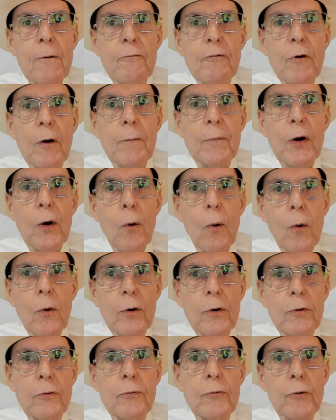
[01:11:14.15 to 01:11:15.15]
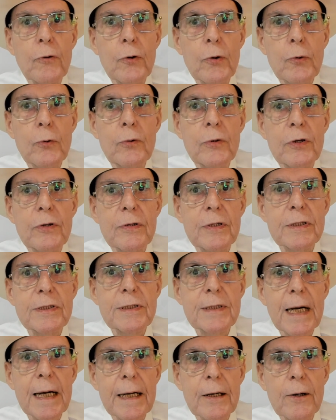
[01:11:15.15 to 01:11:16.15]
from the order through to the
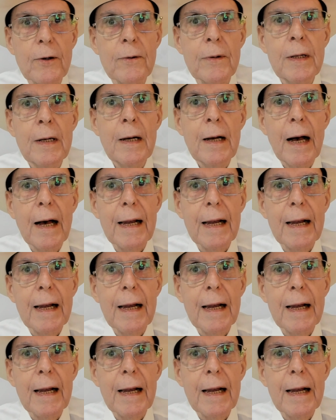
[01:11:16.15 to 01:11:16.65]
sale,